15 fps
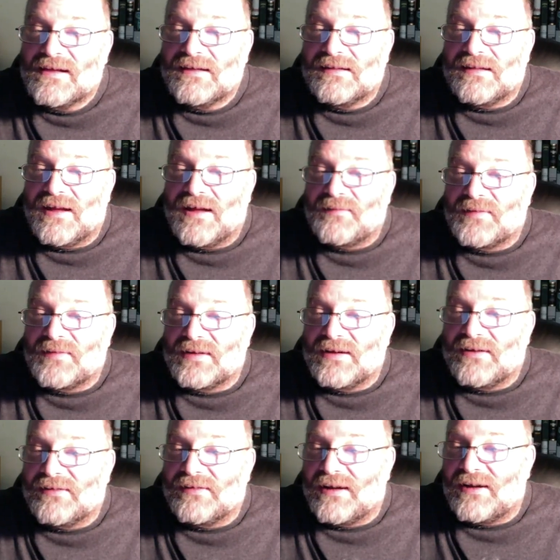Laughing
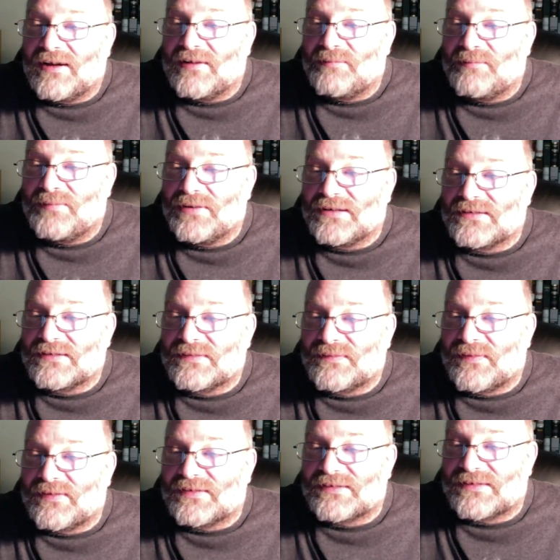out loud. Bill's
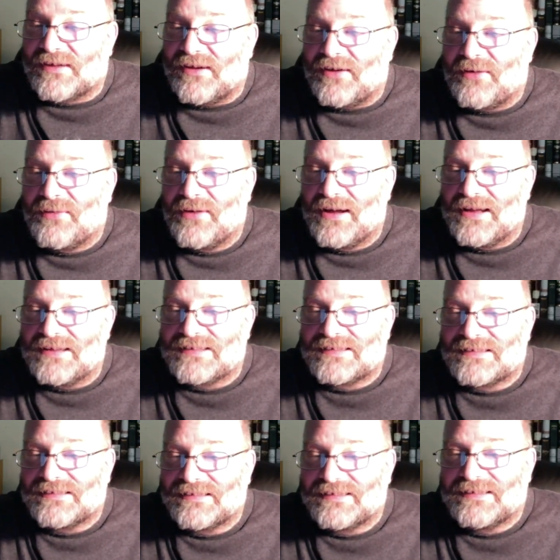first
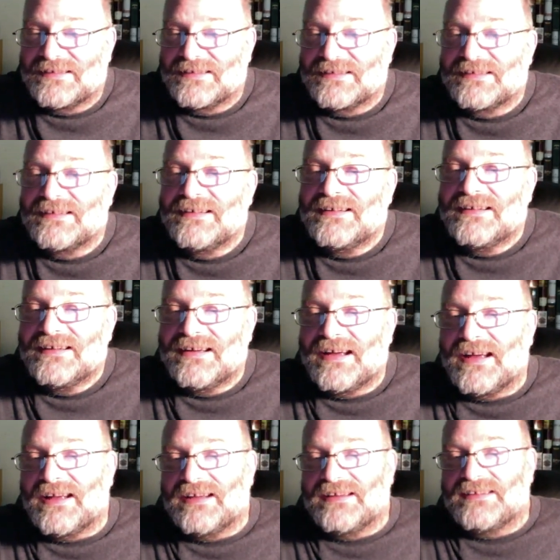always.
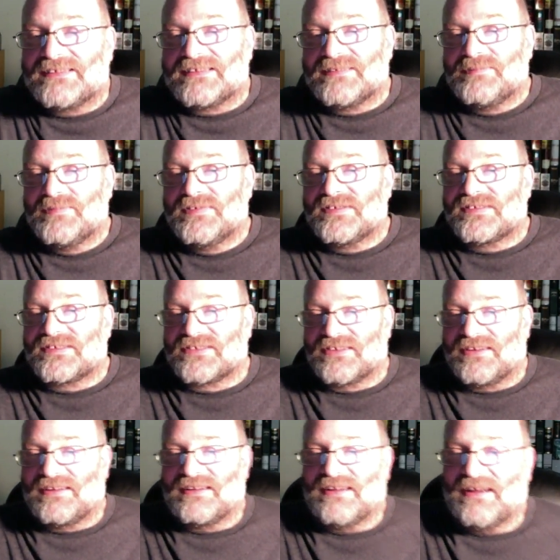And he's in Moose
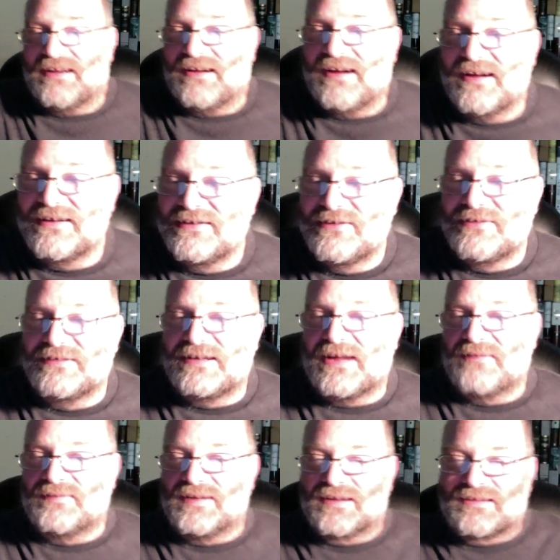Jaw. Yeah, I know Dave
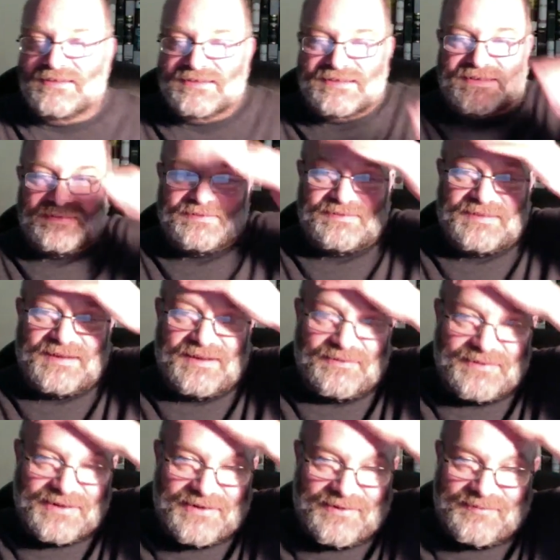Nicholson. We
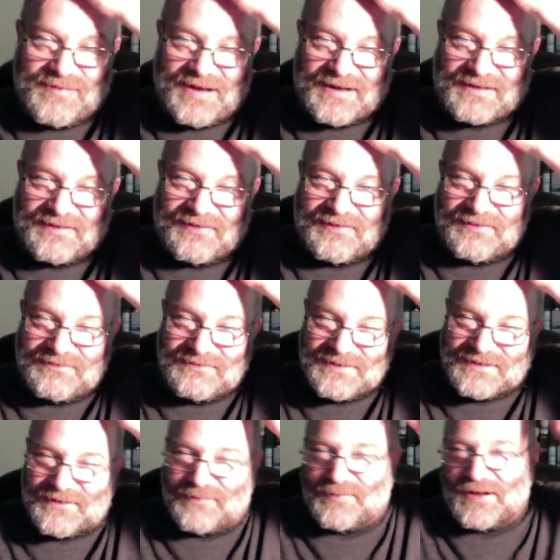go back
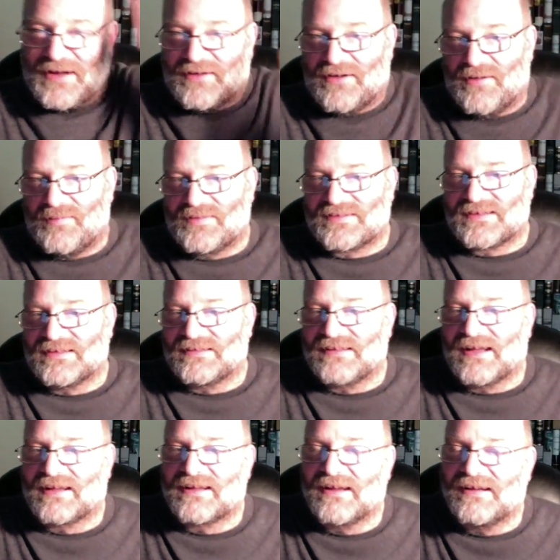almost a
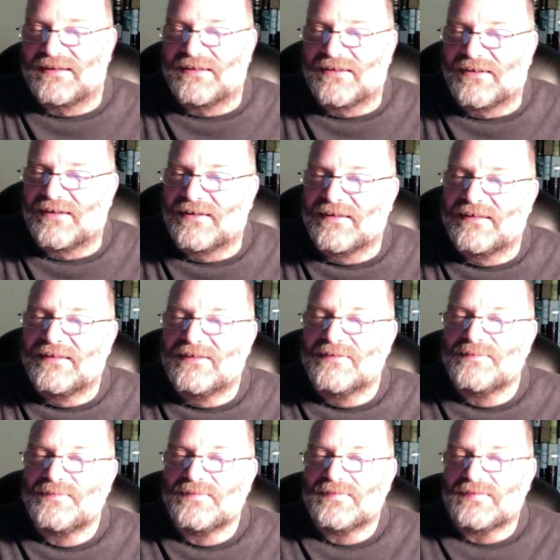decade here.
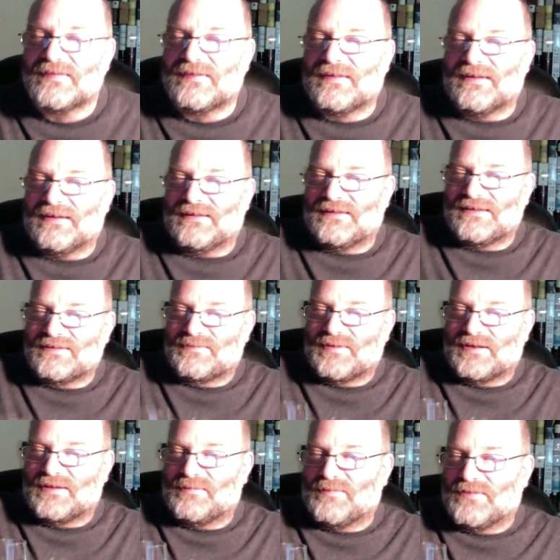And he's been
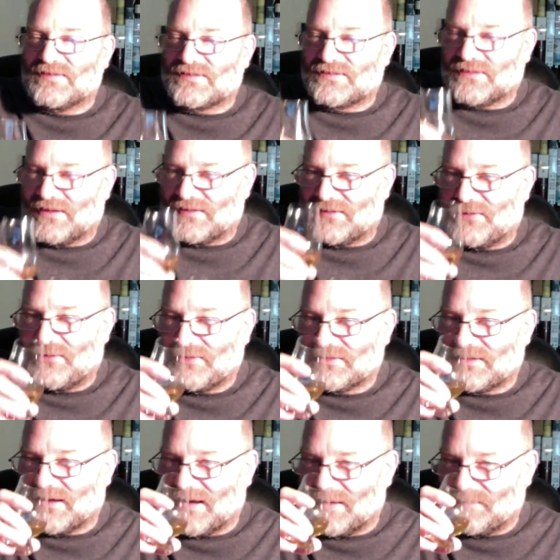in Moose Jaw the whole
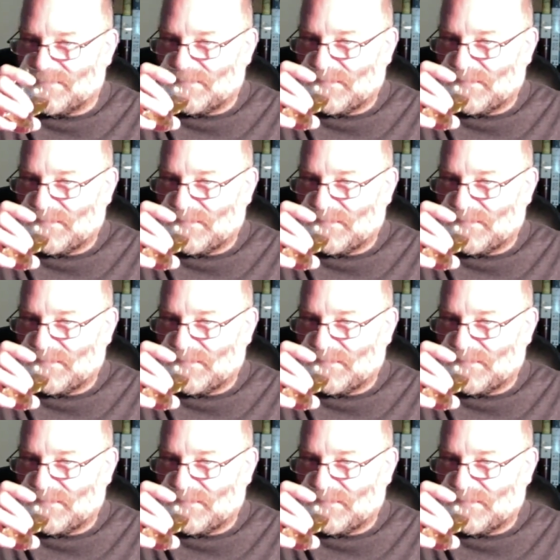time.